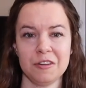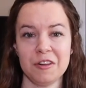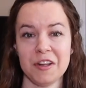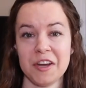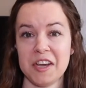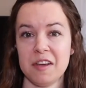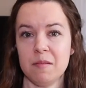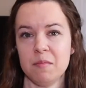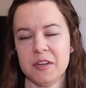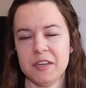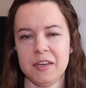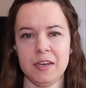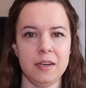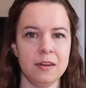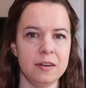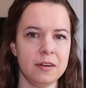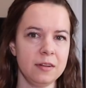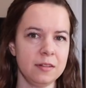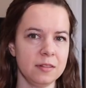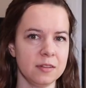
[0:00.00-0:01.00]
claimed
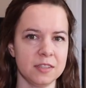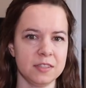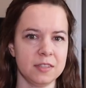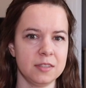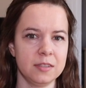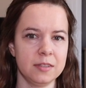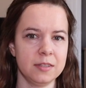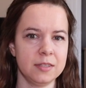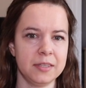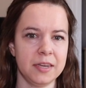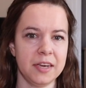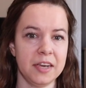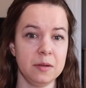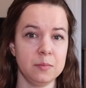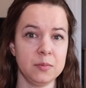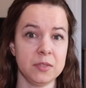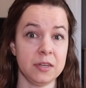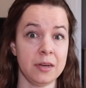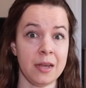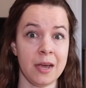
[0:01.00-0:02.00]
he didn't listen to the
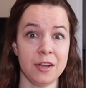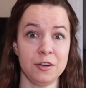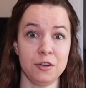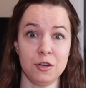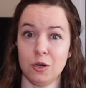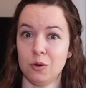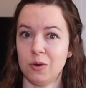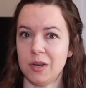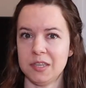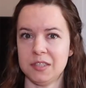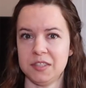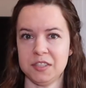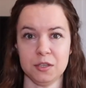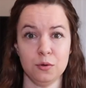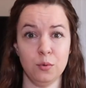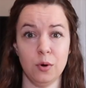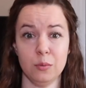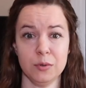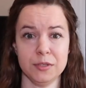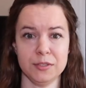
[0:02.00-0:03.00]
tapes and had no
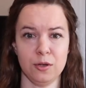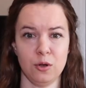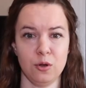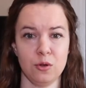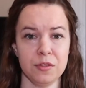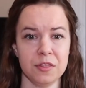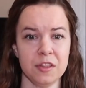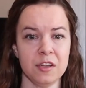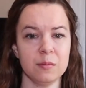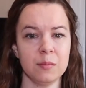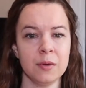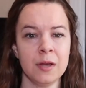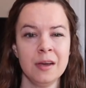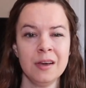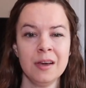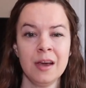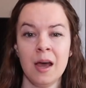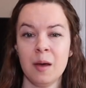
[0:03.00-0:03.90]
idea what was on them.